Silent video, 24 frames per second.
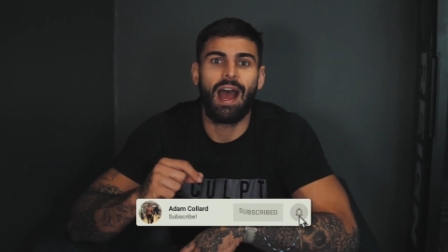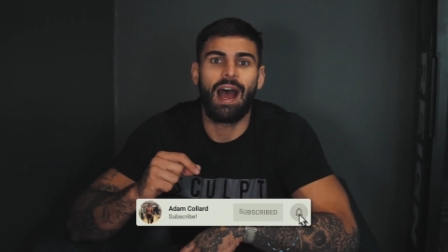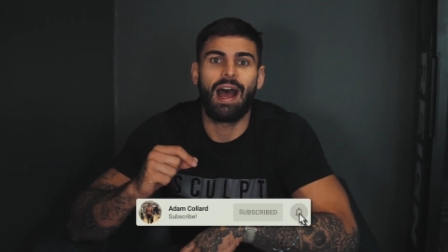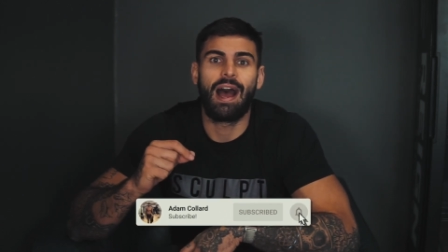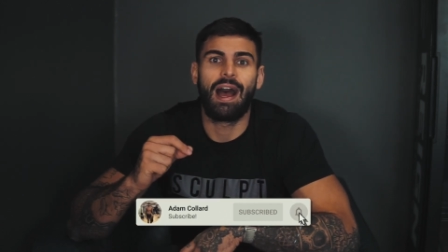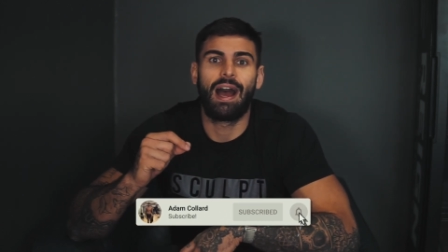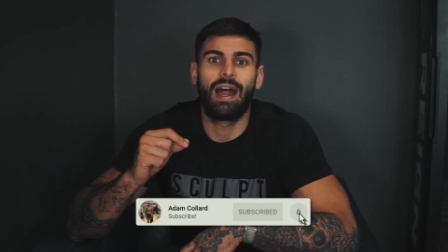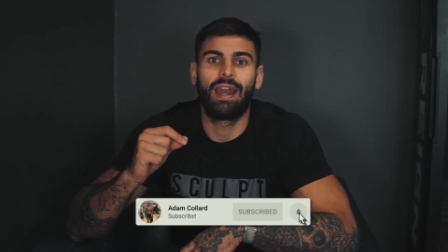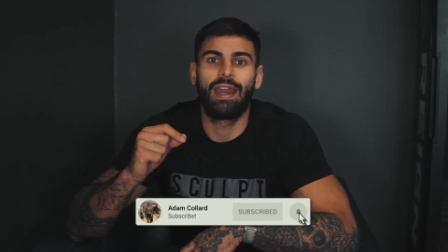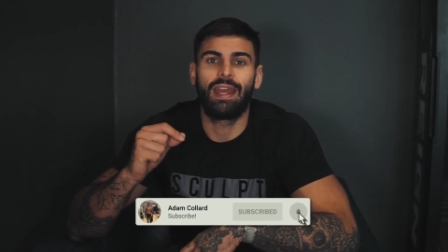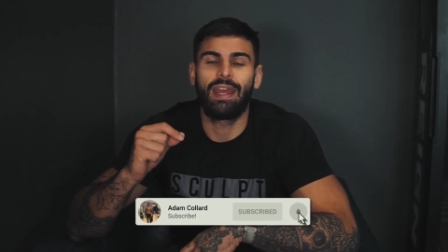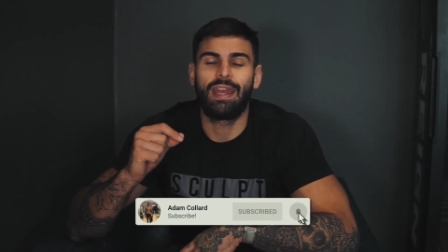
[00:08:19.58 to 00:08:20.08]

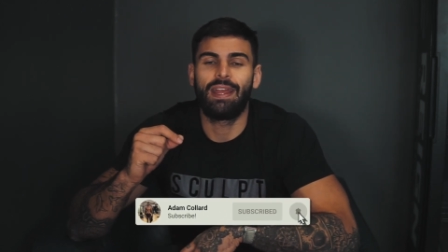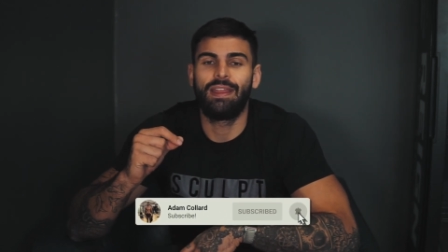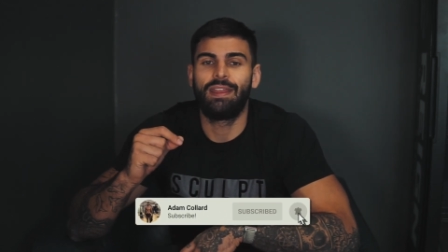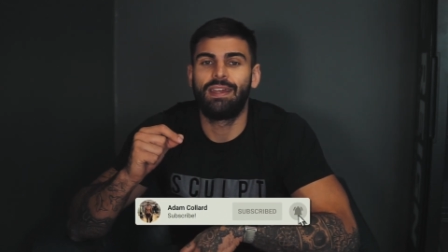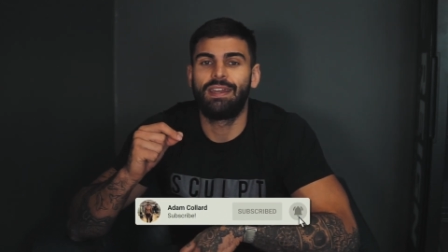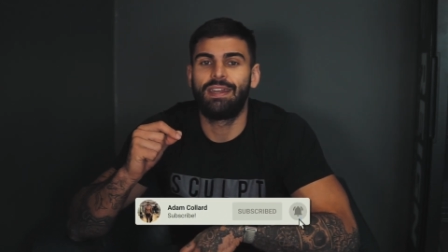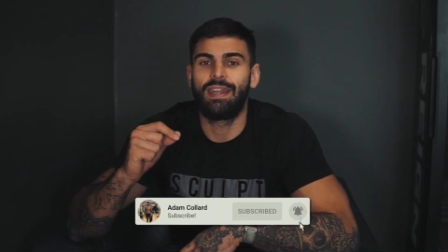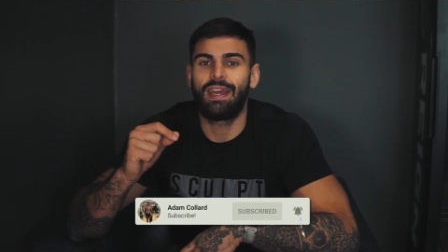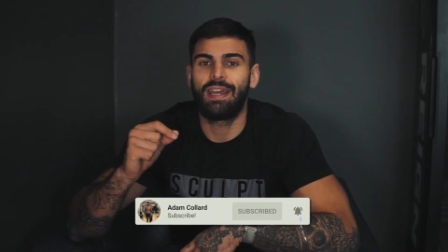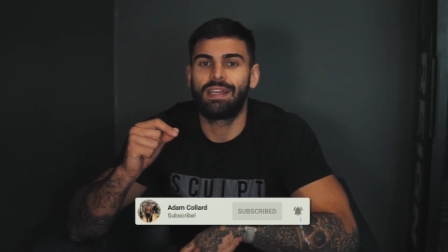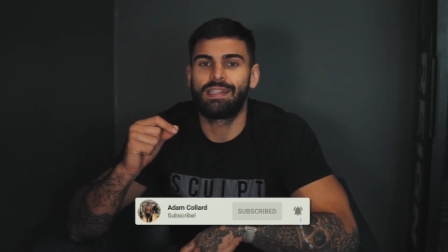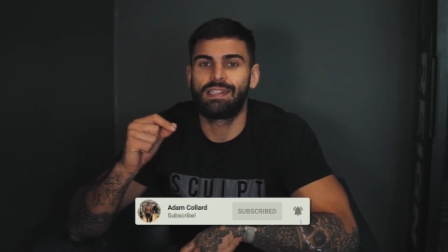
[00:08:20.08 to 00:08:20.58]
And in
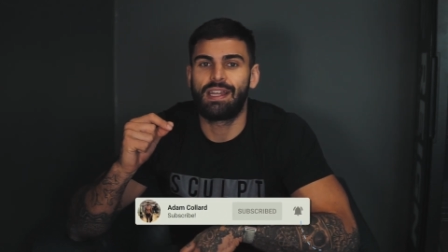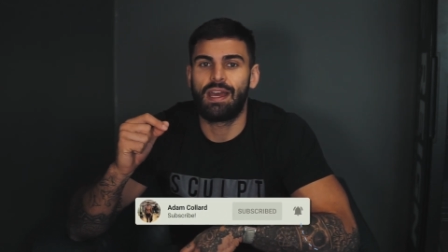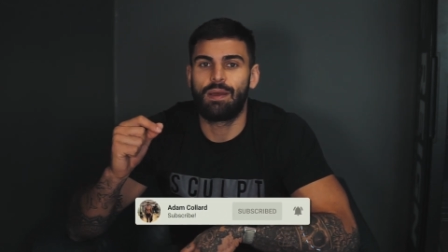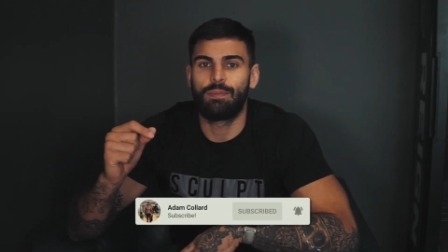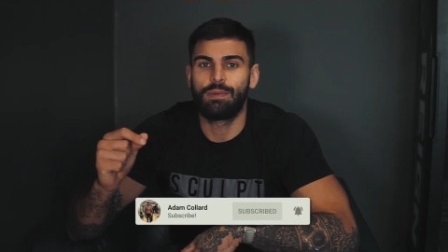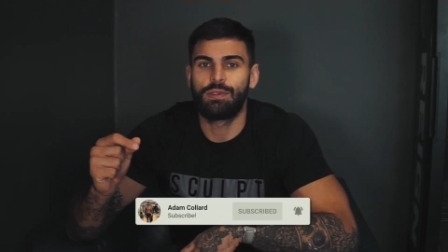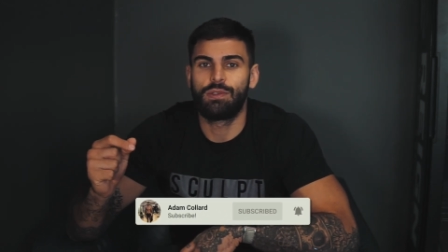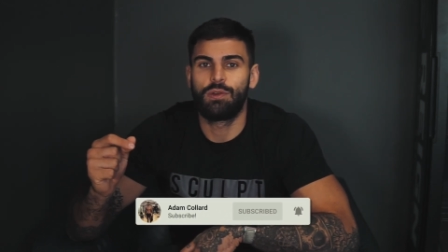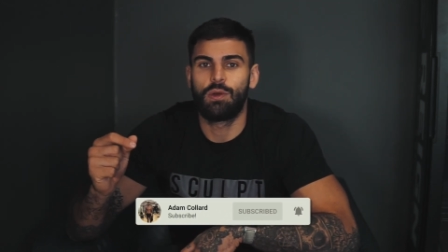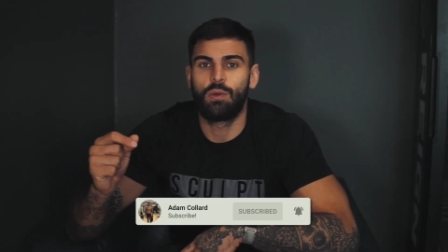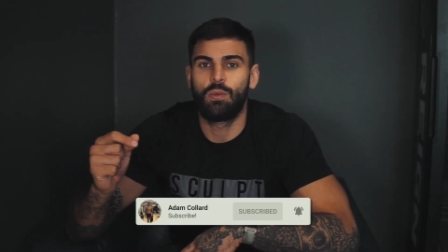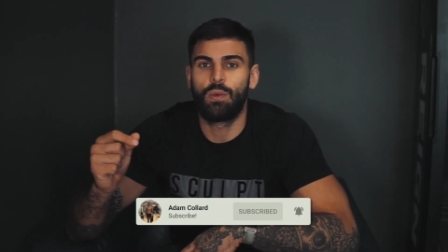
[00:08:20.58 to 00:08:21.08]
the next
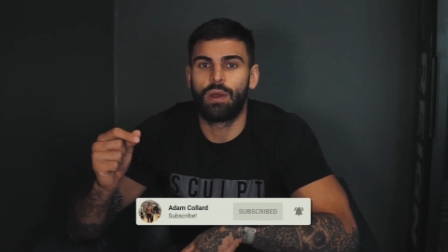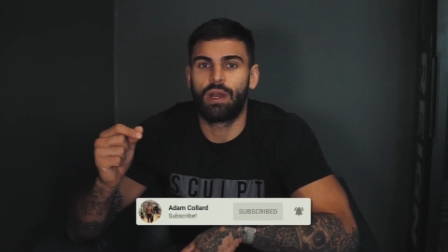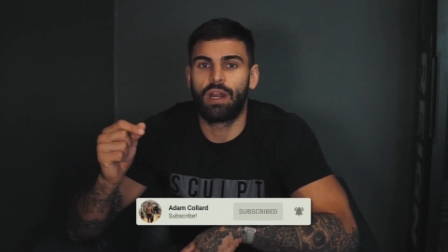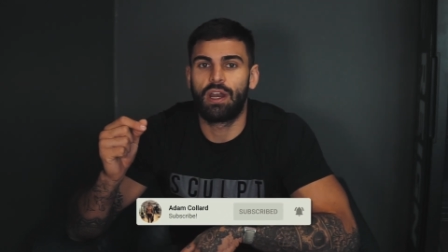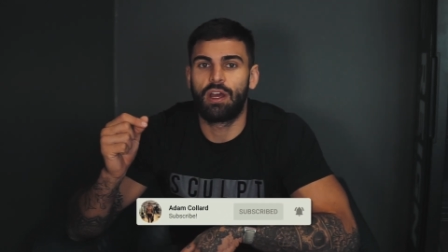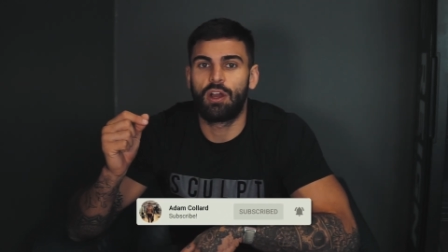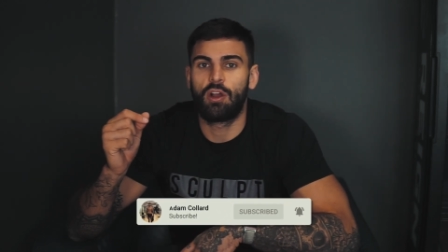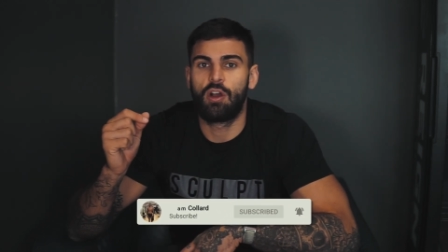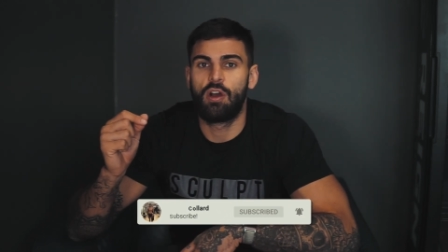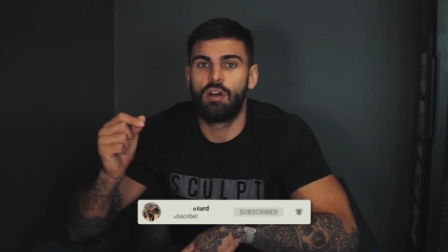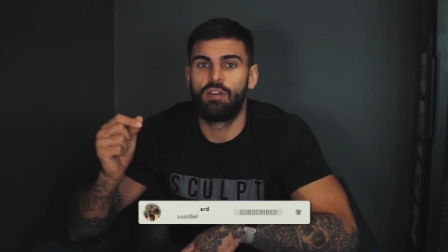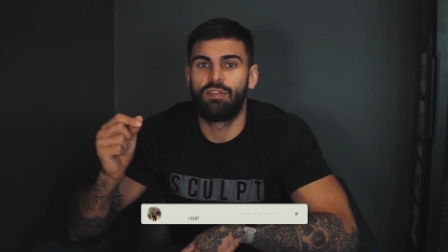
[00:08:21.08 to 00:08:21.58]
episode, we're
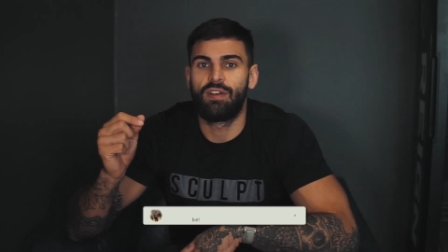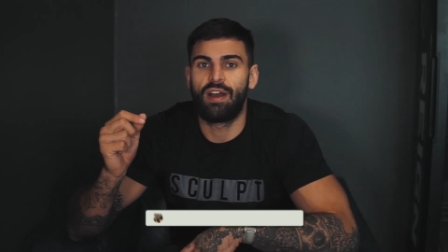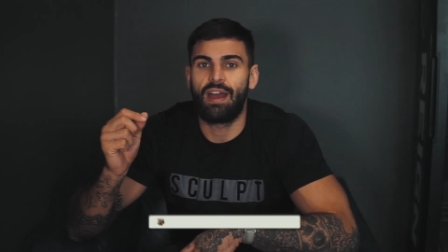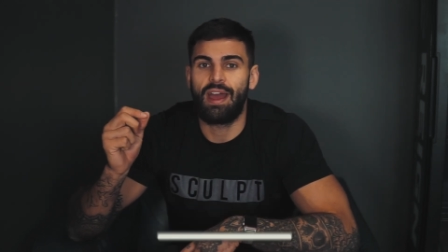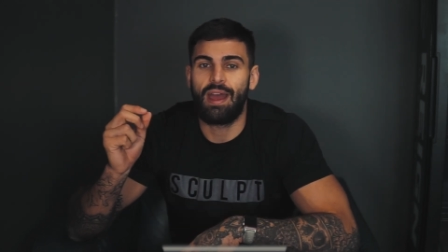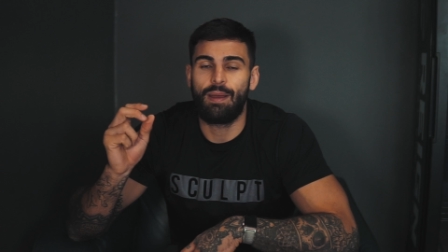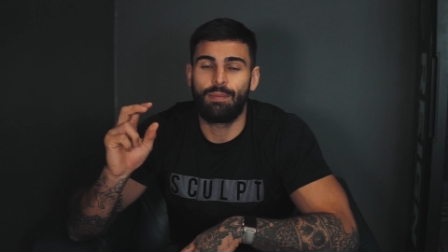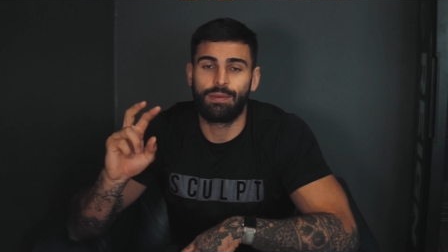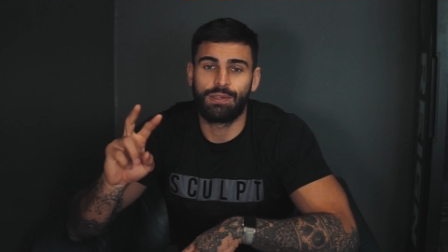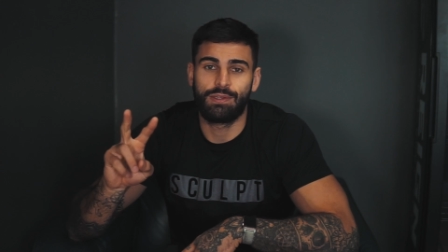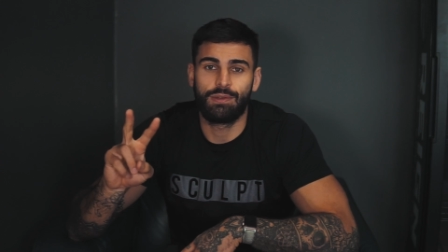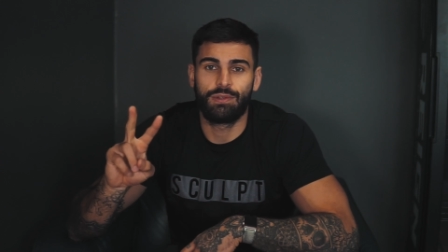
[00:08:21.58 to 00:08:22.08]
gonna cover
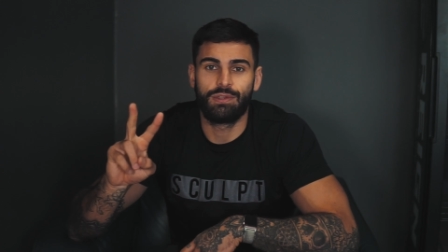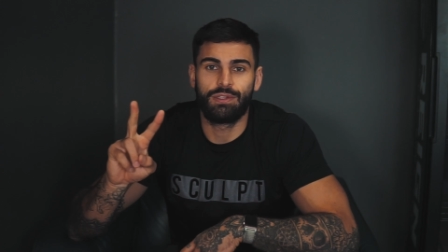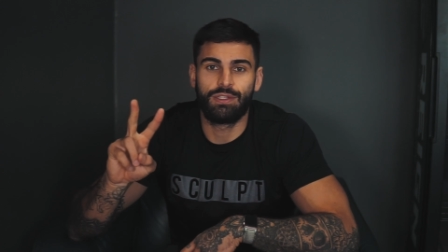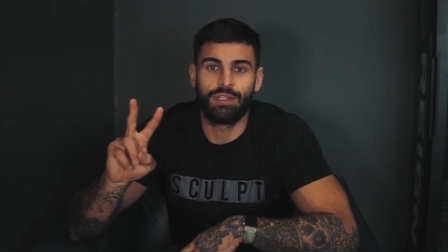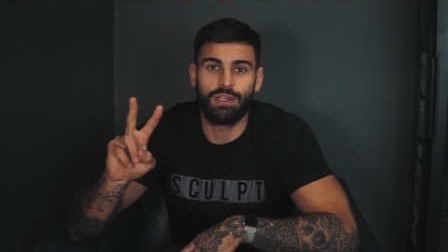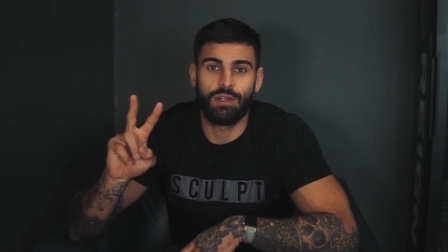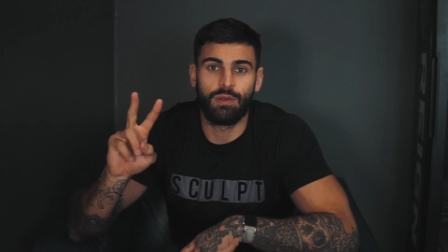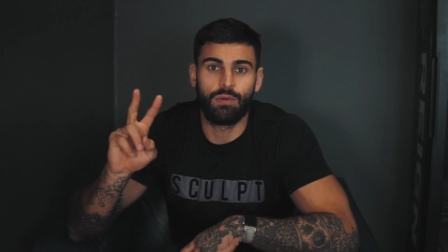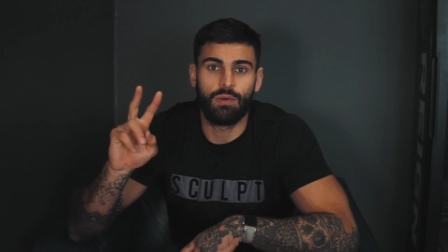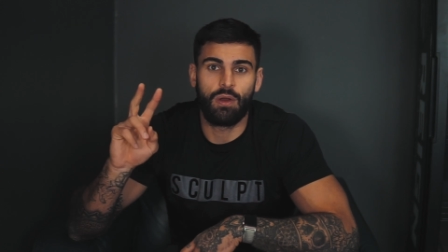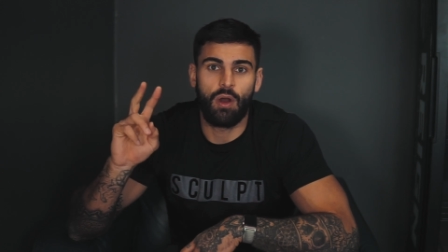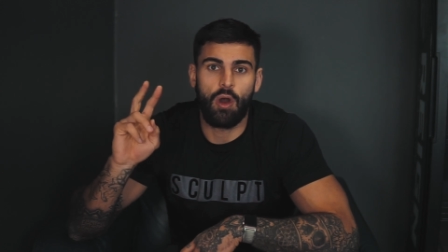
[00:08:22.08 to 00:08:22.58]
episode
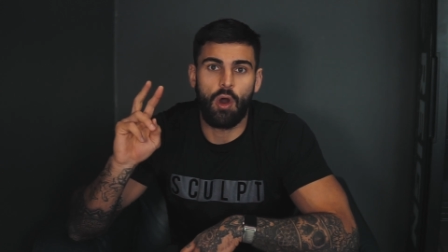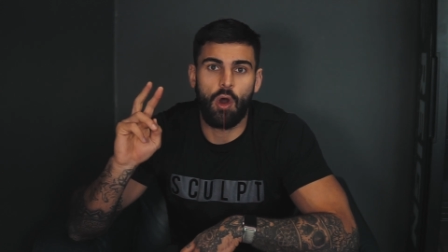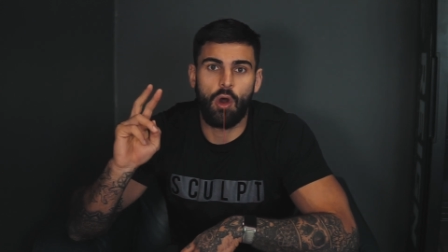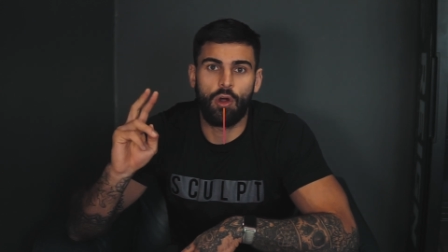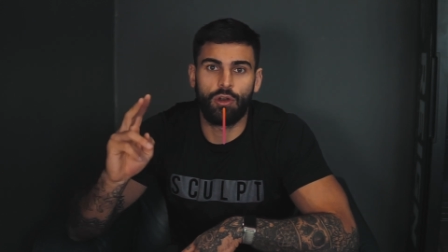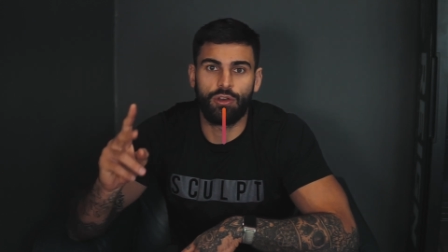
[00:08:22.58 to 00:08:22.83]
2